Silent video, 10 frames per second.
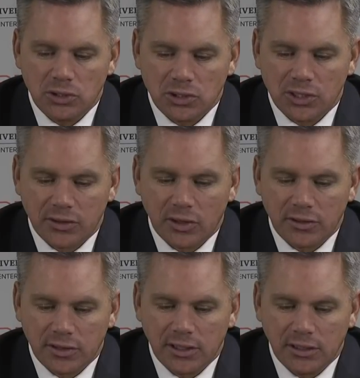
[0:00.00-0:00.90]
because I
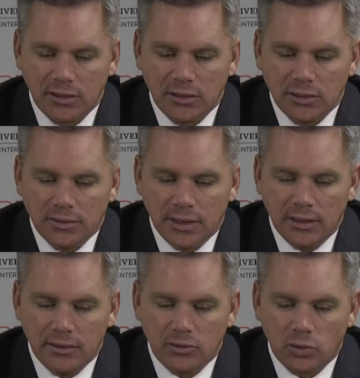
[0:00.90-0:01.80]
thought they did
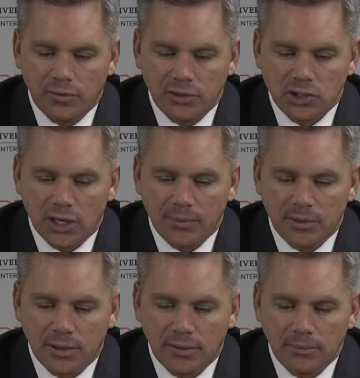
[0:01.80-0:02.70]
a terrific job
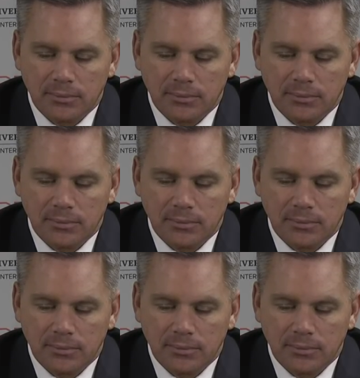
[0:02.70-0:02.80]
tonight.